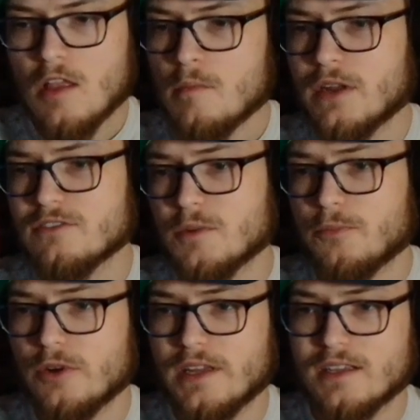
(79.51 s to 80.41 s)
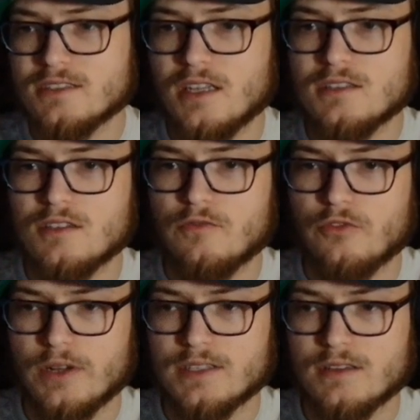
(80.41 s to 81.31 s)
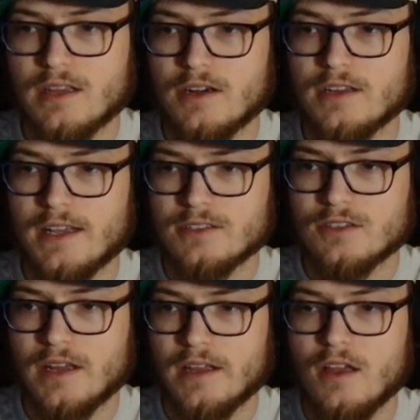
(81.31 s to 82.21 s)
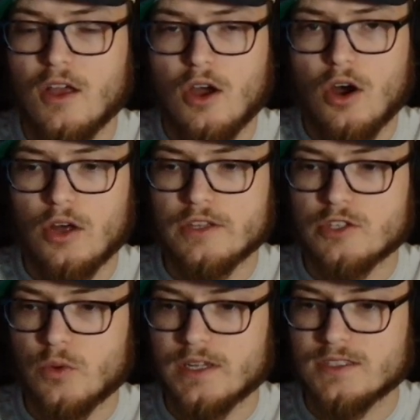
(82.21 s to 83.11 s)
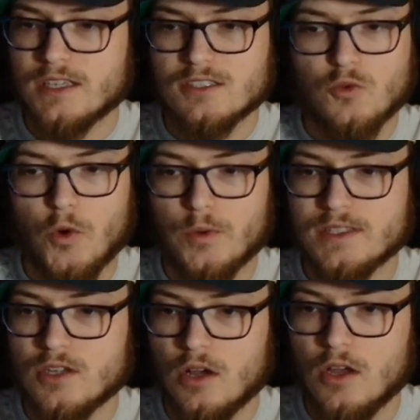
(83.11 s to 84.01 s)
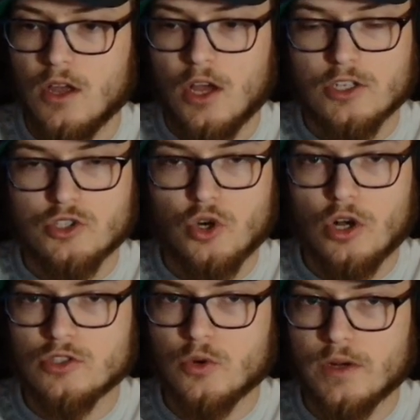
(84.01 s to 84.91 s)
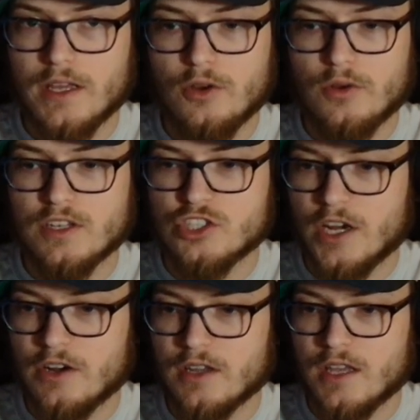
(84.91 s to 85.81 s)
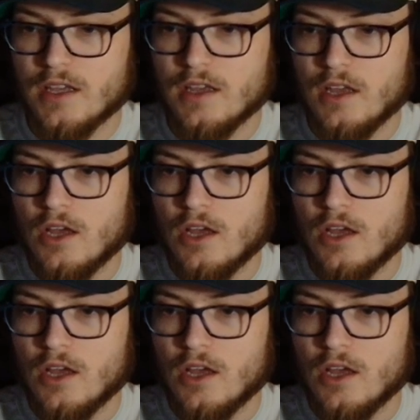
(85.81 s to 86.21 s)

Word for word: But it was a pretty extensive risk there yesterday on the 26th, where we saw a strong tornado in Cherokee,